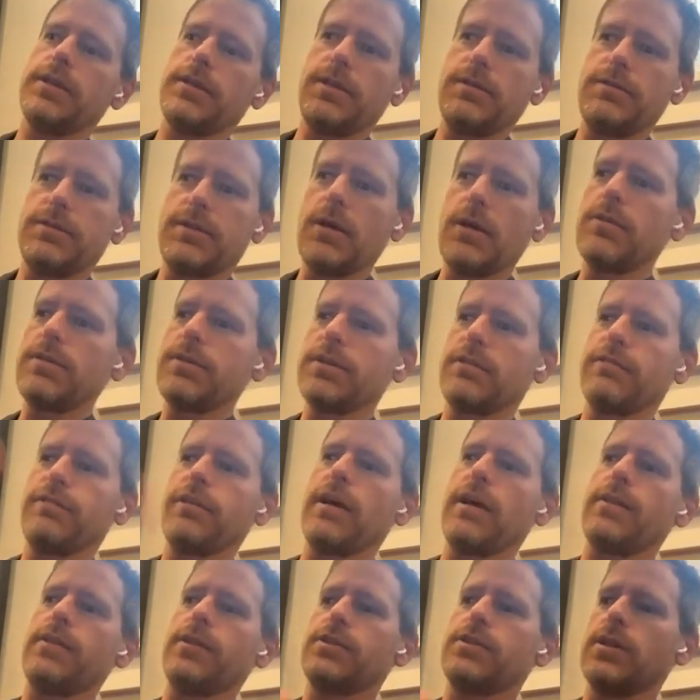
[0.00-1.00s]
You don't
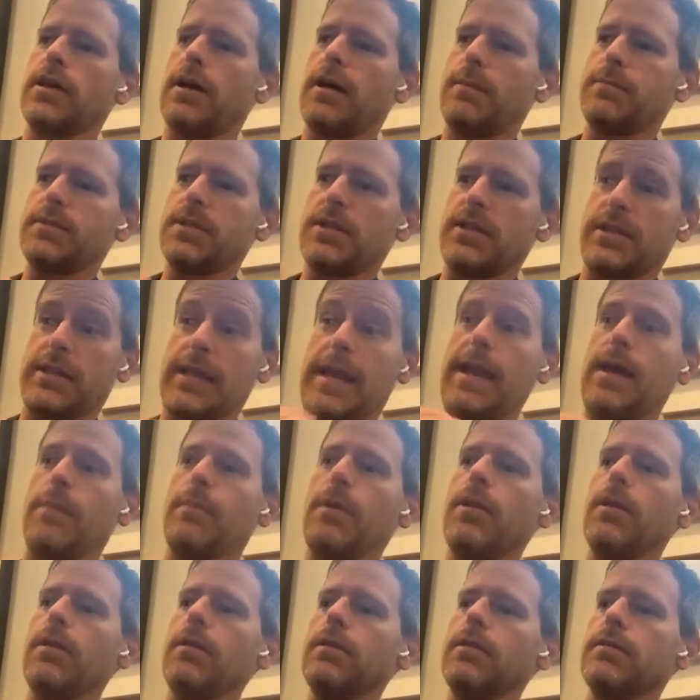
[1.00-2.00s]
define the jobs in
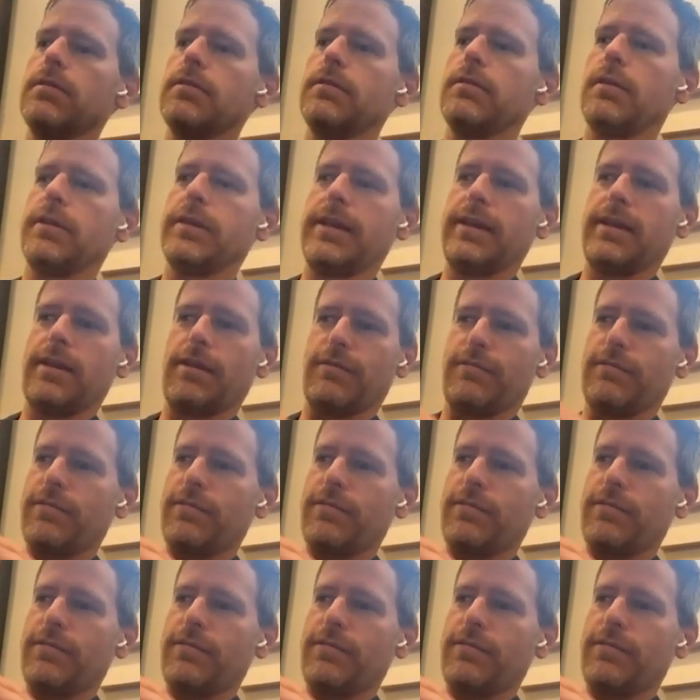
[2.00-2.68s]
YAML in a